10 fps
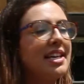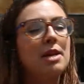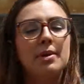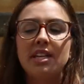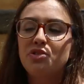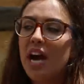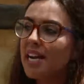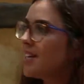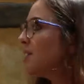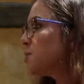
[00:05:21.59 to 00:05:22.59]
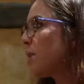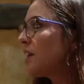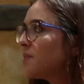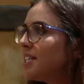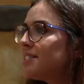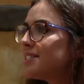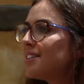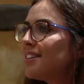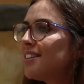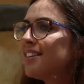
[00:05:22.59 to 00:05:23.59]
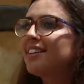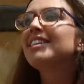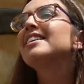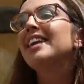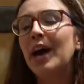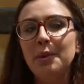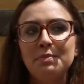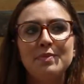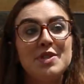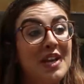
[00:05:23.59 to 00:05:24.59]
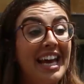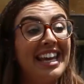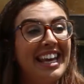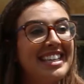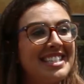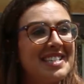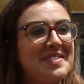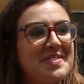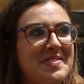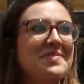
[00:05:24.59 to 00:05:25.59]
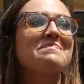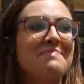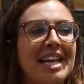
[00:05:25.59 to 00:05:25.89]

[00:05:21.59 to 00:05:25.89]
Has anybody tried English breakfast? Yeah? Do you like it? I mm-hmm.